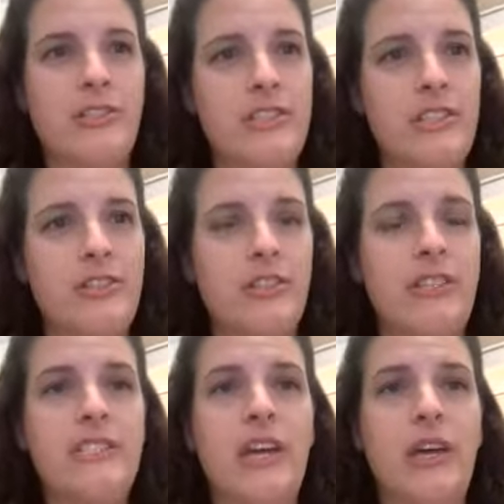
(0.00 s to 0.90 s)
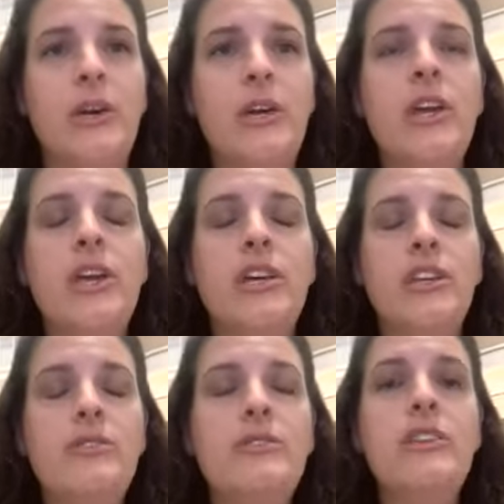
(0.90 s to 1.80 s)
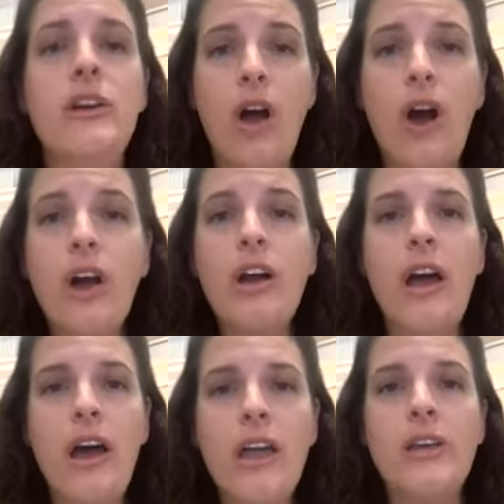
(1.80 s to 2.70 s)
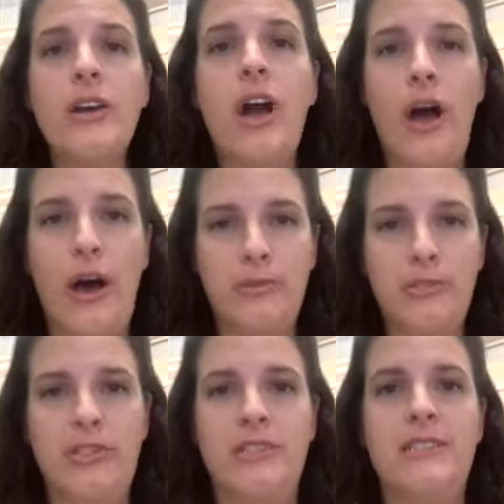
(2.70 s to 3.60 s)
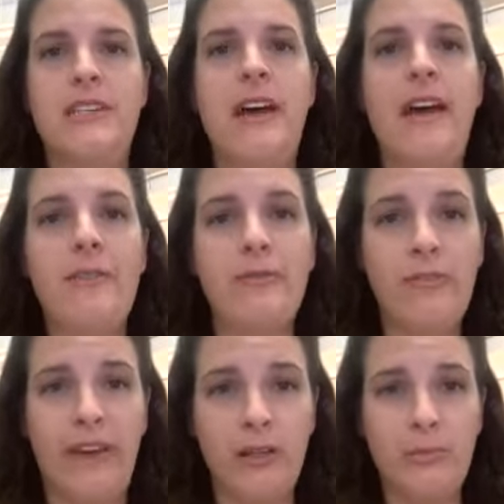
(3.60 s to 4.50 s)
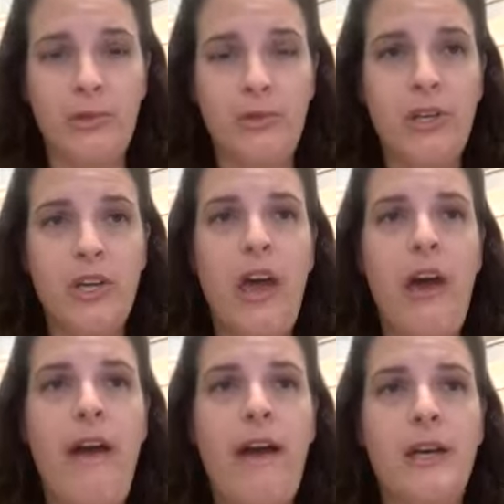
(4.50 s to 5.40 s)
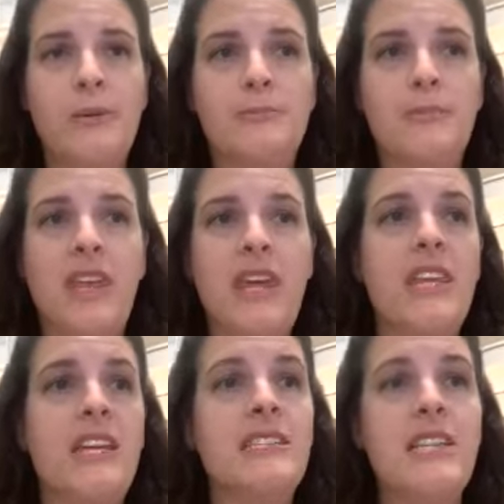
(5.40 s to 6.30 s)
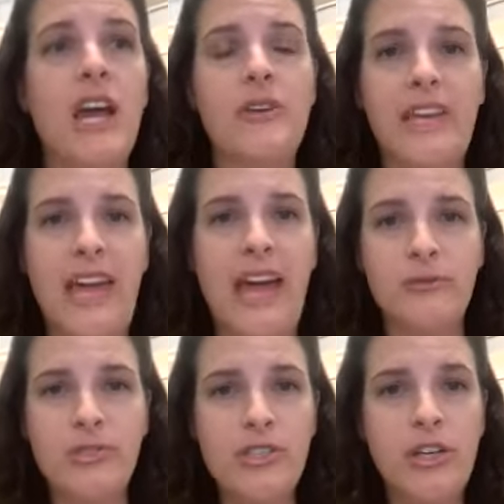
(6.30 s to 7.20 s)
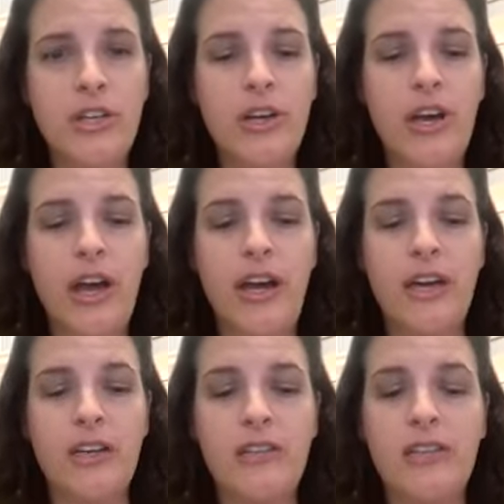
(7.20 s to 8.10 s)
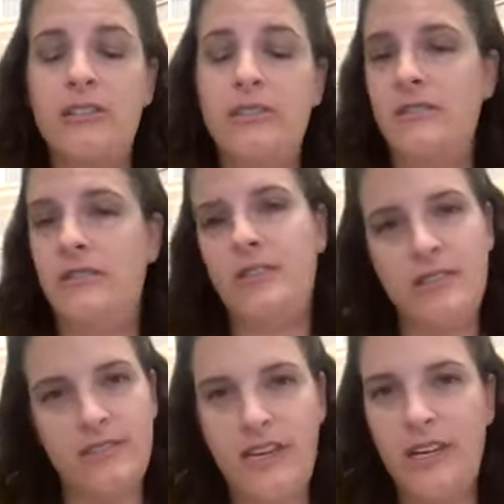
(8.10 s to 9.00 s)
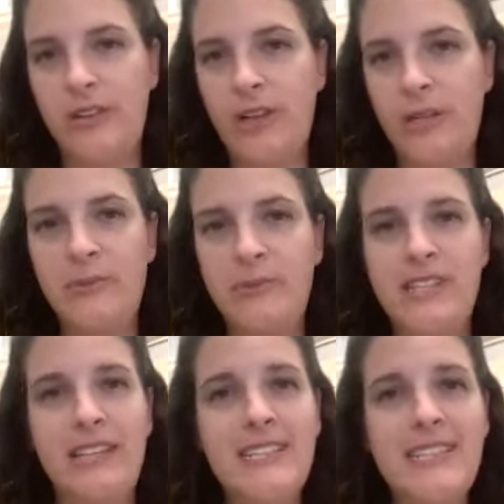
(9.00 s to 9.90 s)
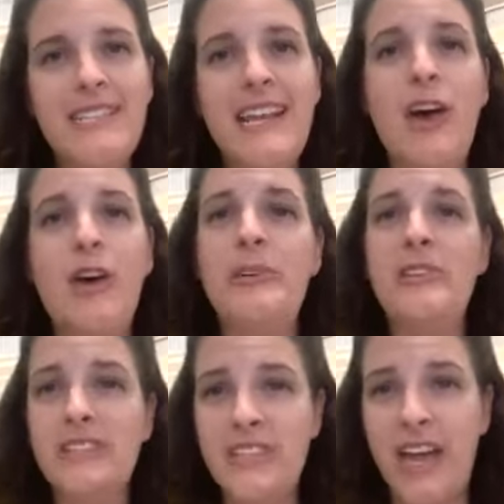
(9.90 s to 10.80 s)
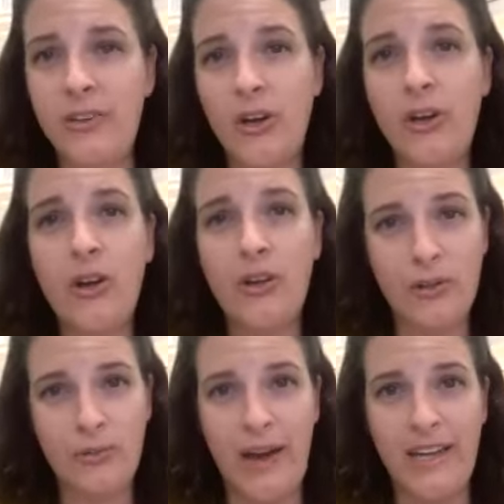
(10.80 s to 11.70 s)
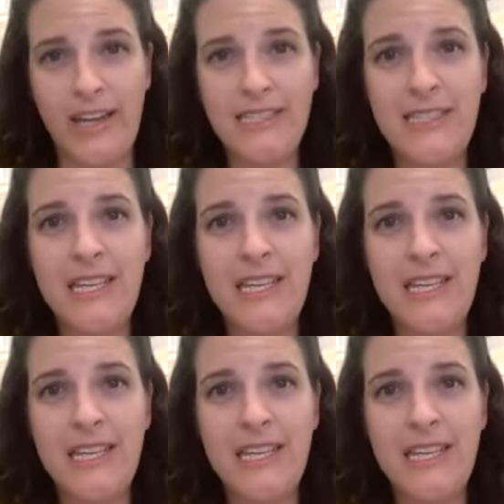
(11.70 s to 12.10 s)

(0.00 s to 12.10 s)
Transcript: surgery. So there are other options available. Things over the counter, I know a lot of people say this doesn't help, but Tylenol arthritis,